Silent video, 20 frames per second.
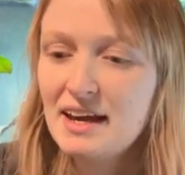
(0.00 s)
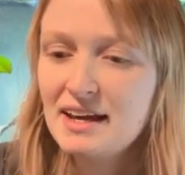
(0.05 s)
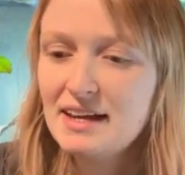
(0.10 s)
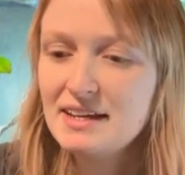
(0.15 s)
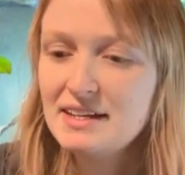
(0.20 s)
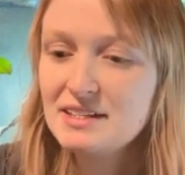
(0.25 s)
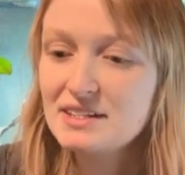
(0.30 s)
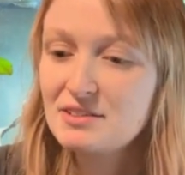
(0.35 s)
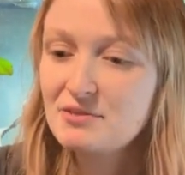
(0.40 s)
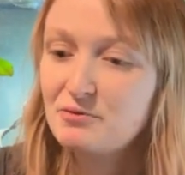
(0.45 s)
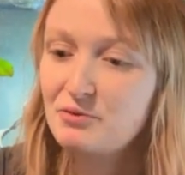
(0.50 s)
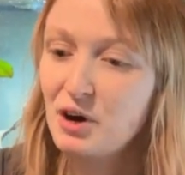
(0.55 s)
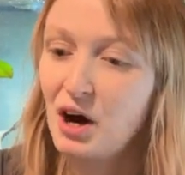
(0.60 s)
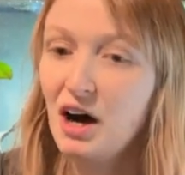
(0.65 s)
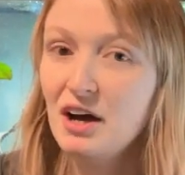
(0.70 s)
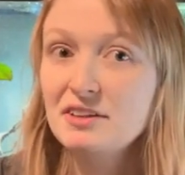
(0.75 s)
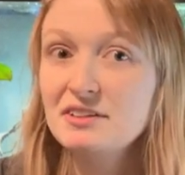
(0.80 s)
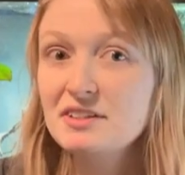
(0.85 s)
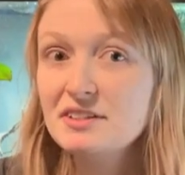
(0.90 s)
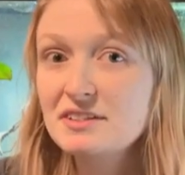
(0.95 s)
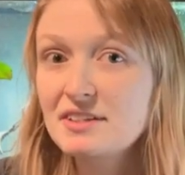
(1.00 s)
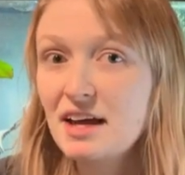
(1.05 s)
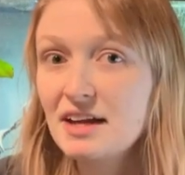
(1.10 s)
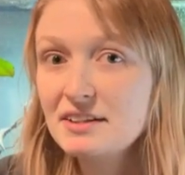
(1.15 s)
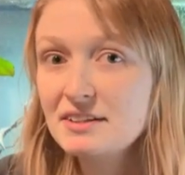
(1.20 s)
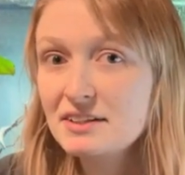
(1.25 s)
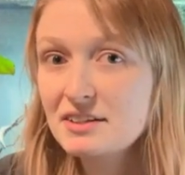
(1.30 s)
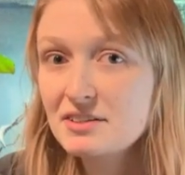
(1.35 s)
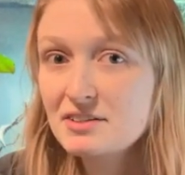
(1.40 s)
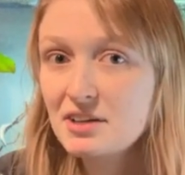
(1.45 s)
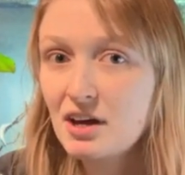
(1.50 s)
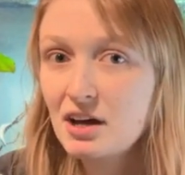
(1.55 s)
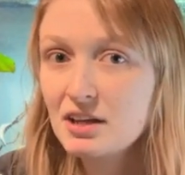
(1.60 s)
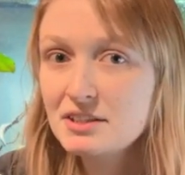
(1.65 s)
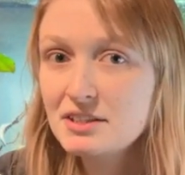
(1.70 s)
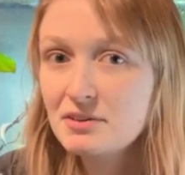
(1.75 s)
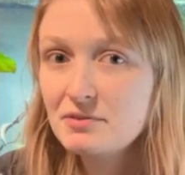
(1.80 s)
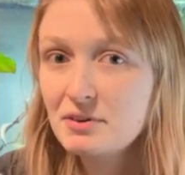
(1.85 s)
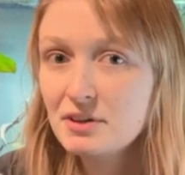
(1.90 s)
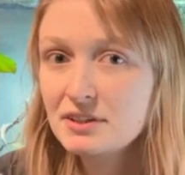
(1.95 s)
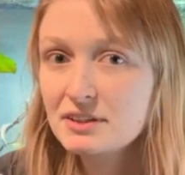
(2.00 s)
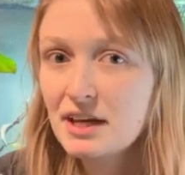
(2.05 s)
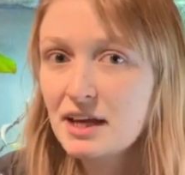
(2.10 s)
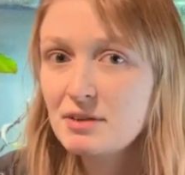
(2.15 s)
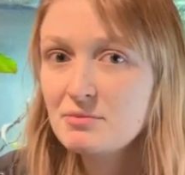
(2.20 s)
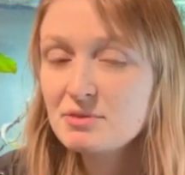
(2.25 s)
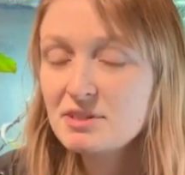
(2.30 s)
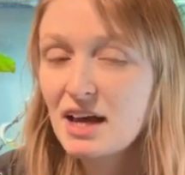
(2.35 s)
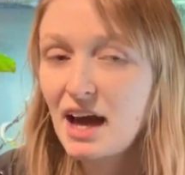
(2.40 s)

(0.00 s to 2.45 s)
is for understanding scientific names